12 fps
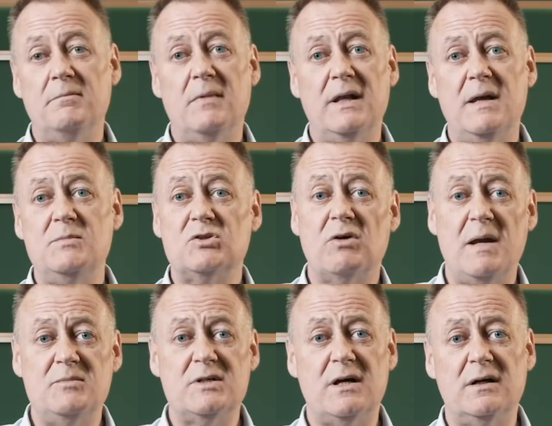My name is
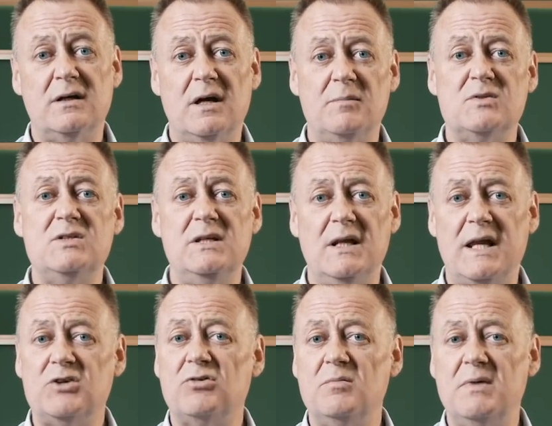Graham Dark, I'm a Senior
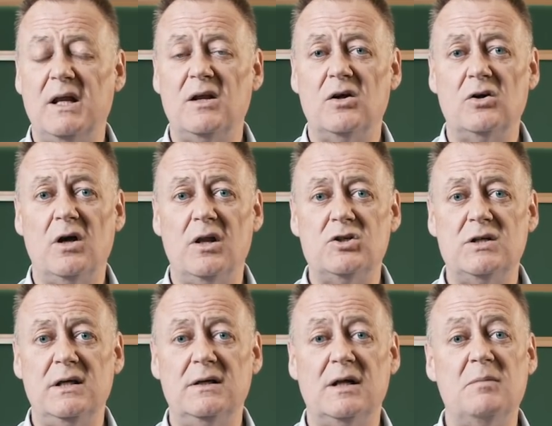Lecturer in Medical
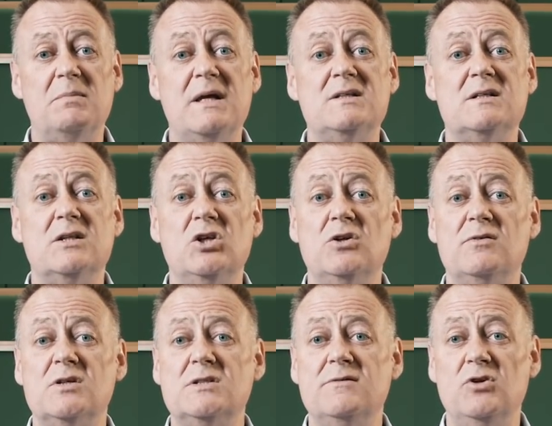Oncology and I'm based at the
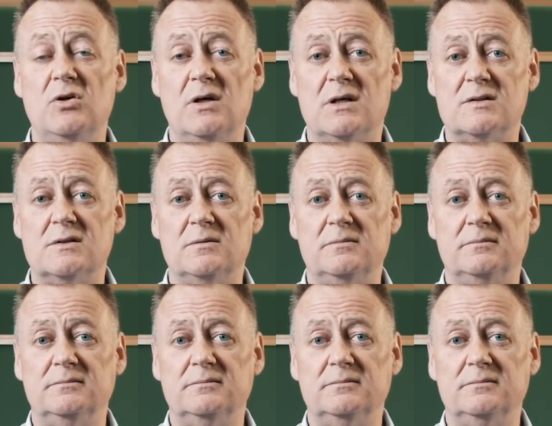University of Newcastle.